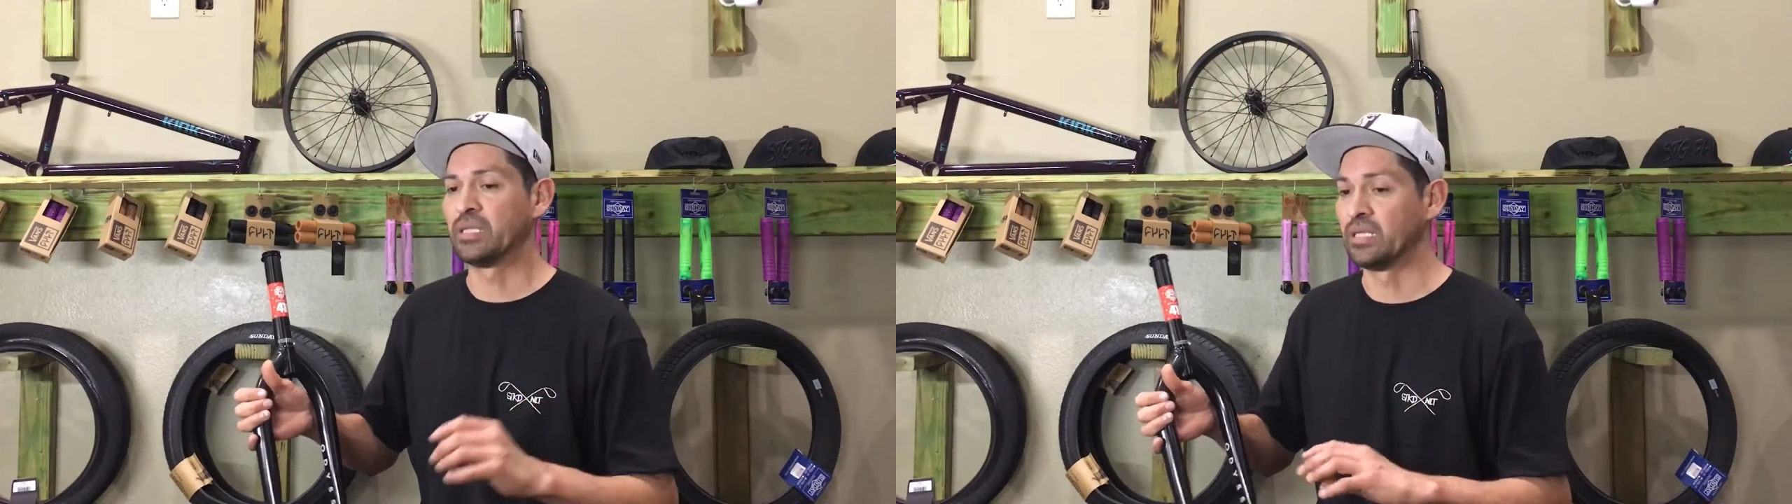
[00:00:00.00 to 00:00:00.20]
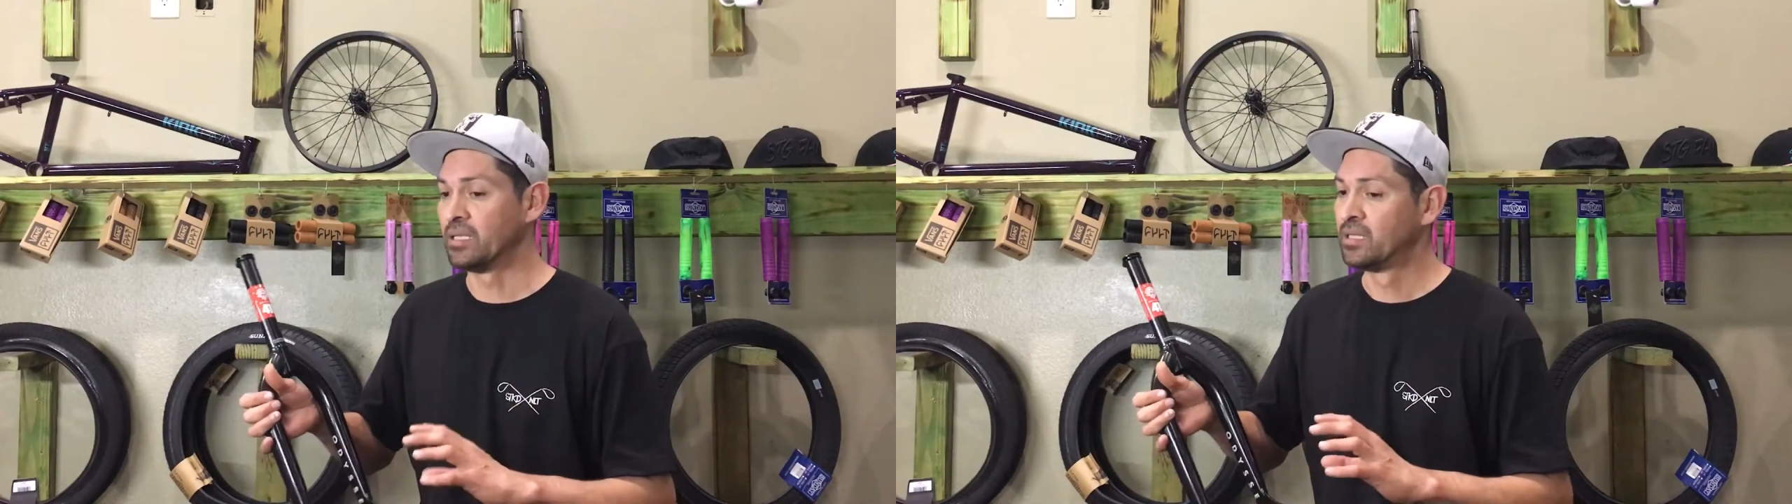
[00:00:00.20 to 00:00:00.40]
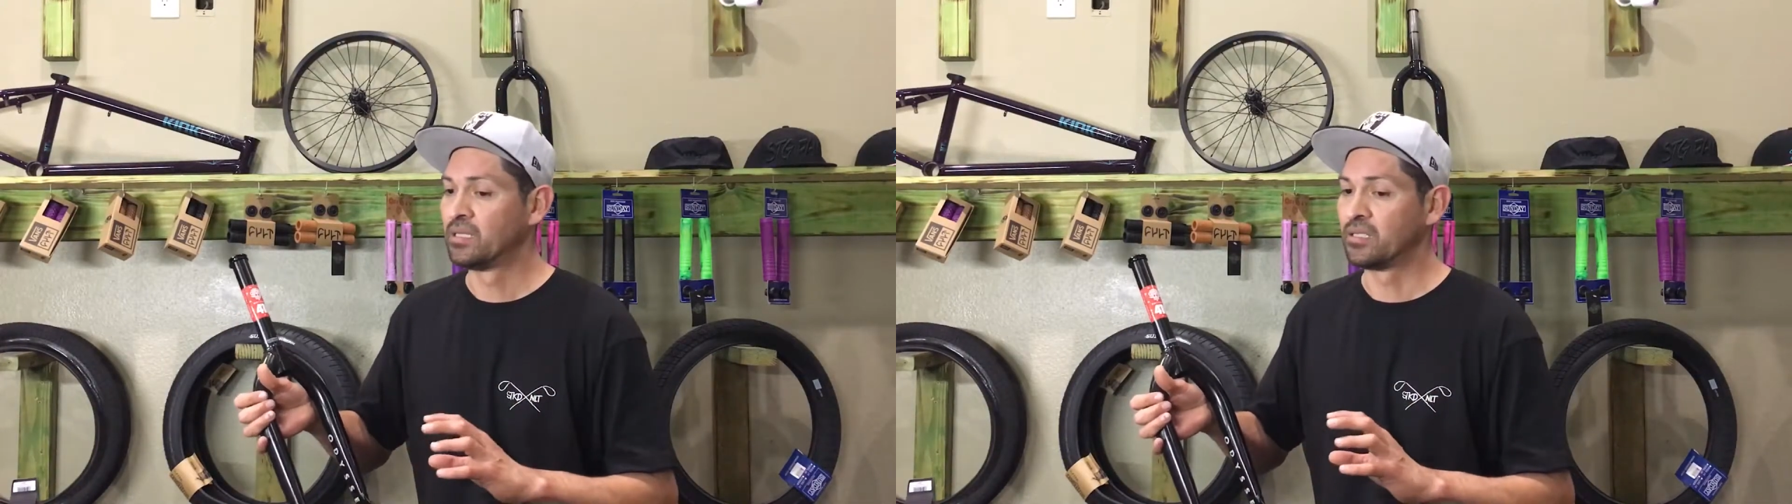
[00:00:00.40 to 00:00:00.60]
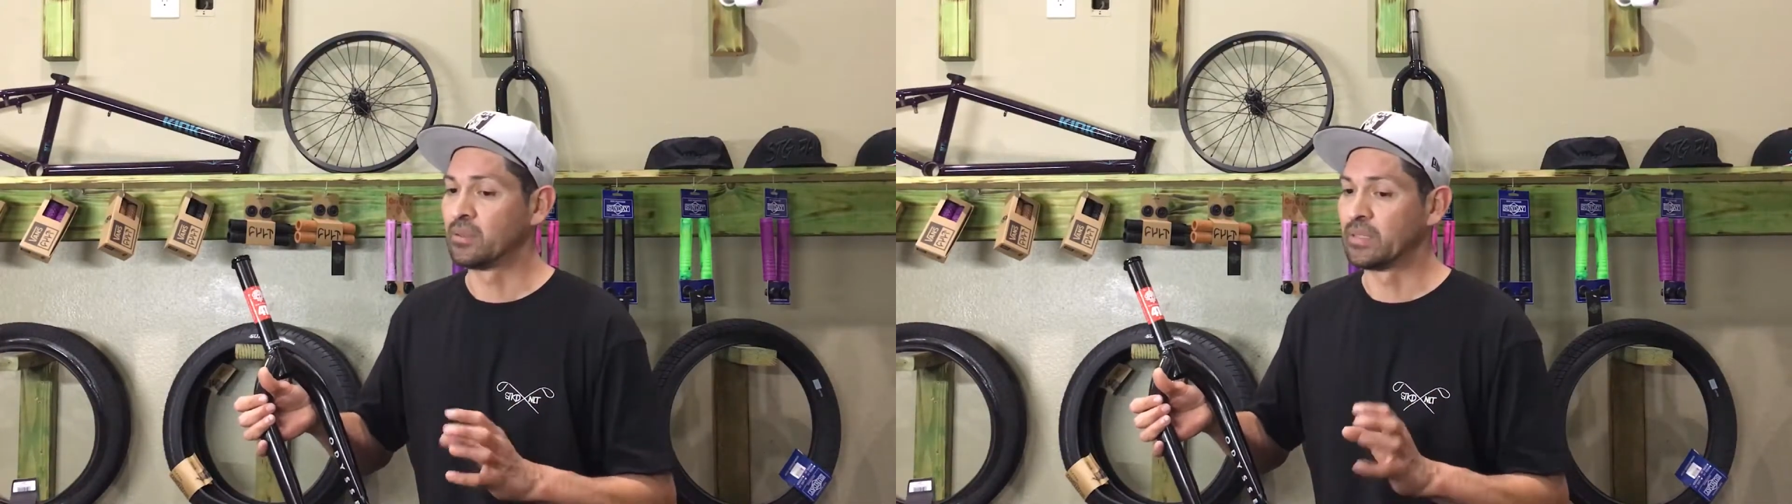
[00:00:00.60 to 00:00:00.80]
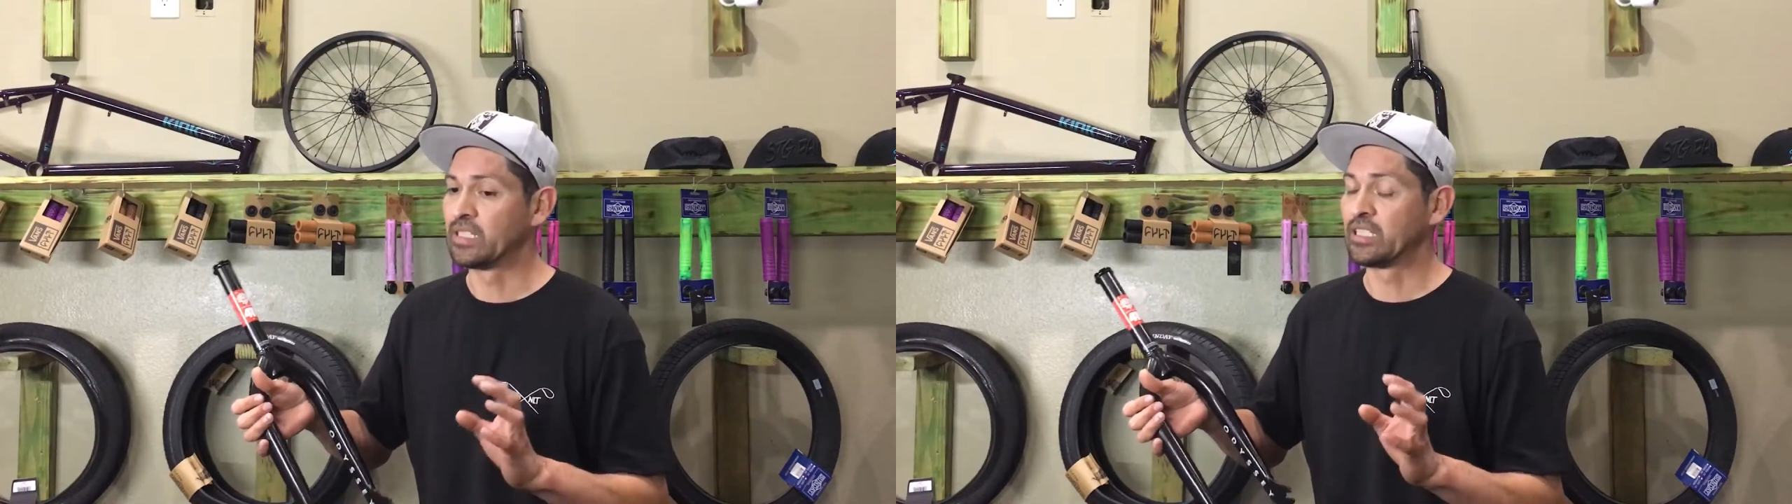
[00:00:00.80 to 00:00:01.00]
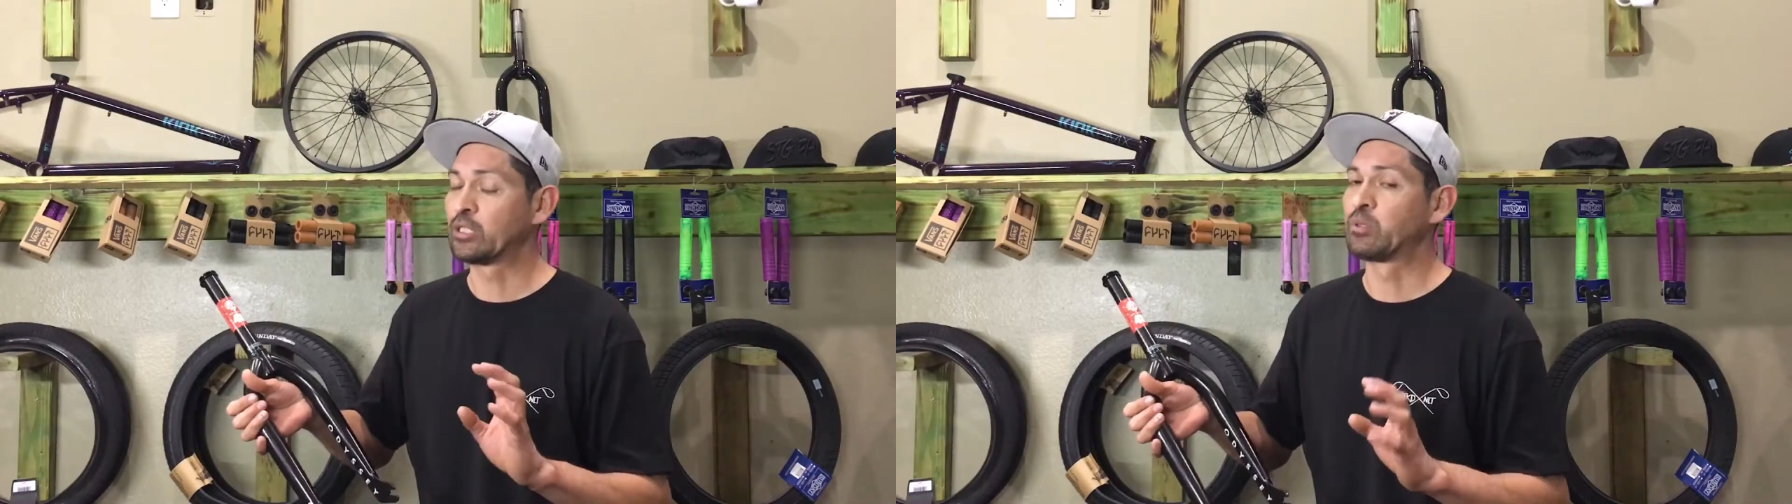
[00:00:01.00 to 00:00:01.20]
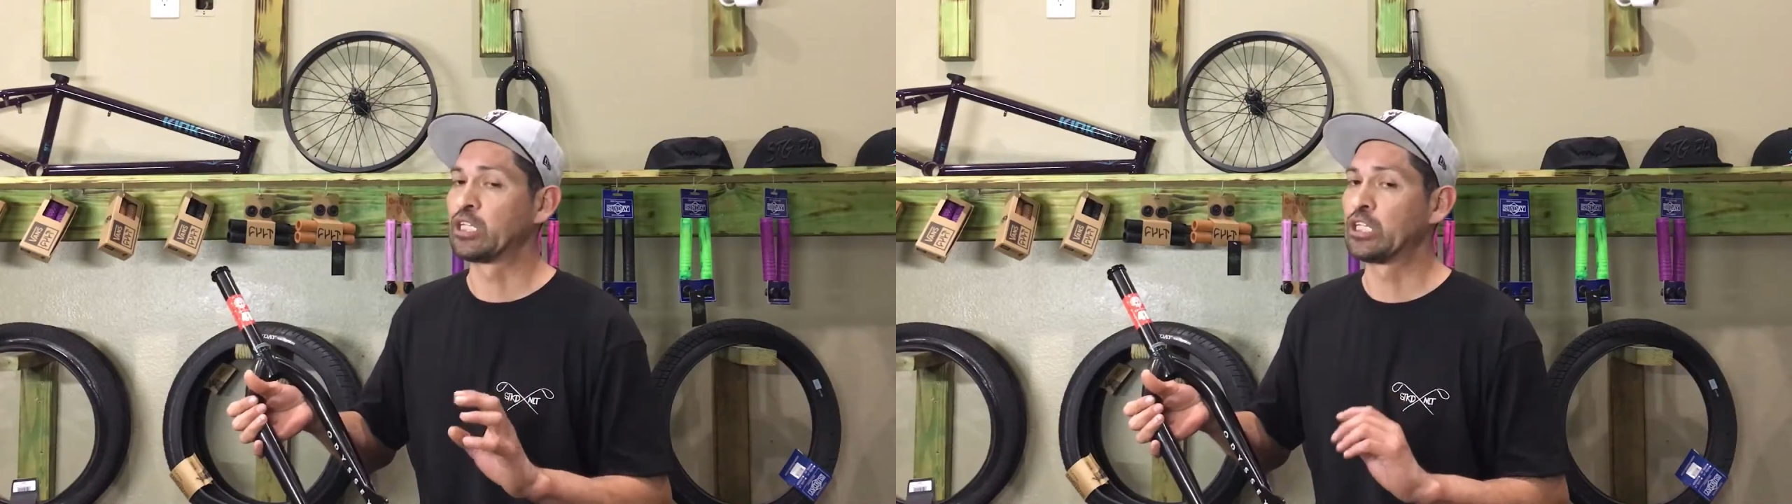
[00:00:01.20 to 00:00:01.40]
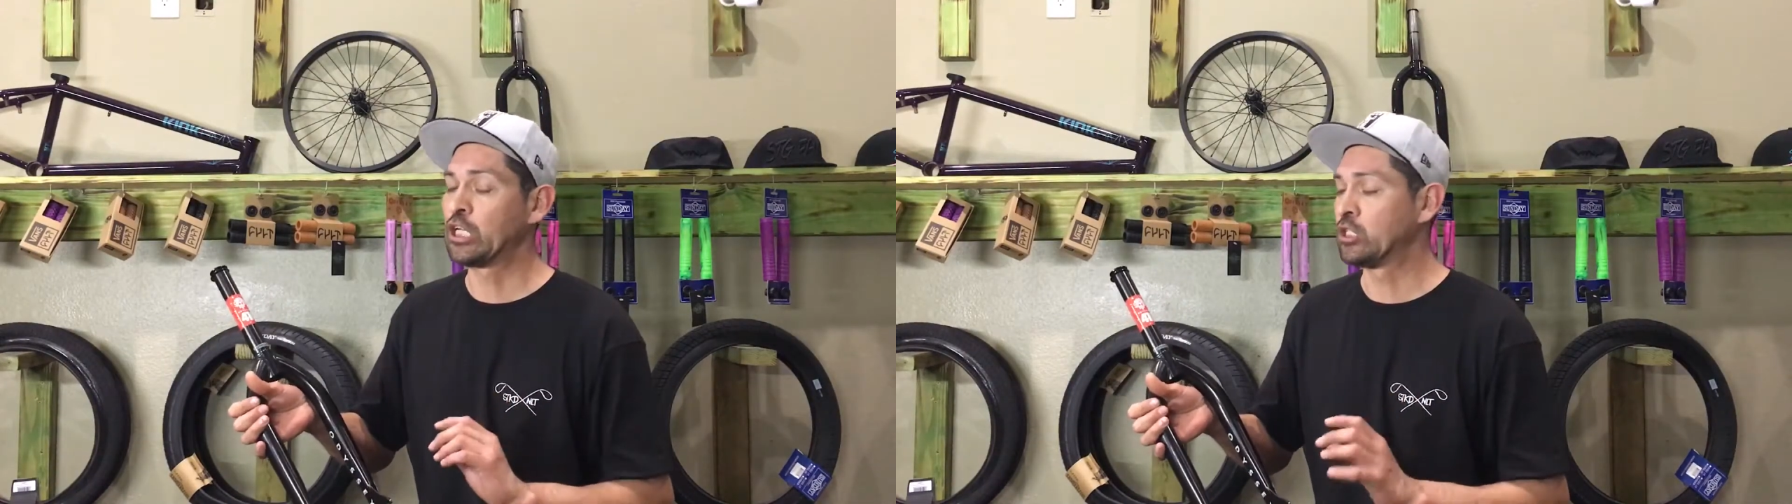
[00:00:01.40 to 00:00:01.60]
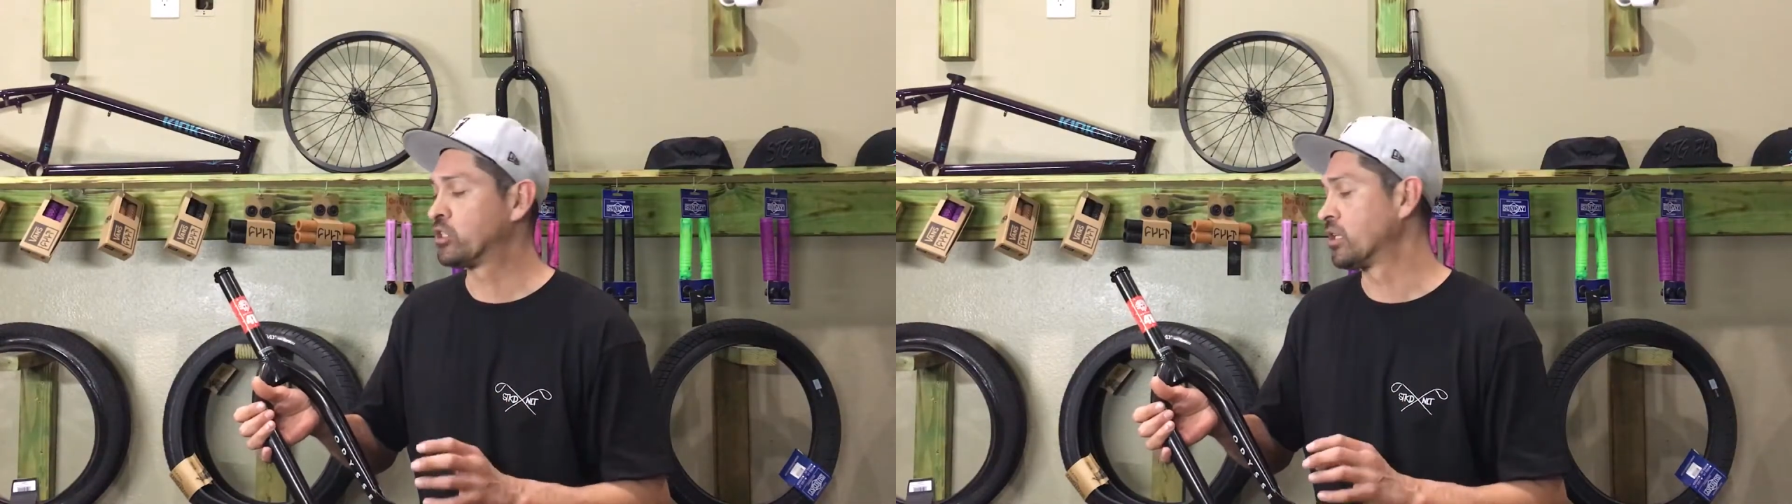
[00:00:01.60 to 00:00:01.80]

but it looked pretty close.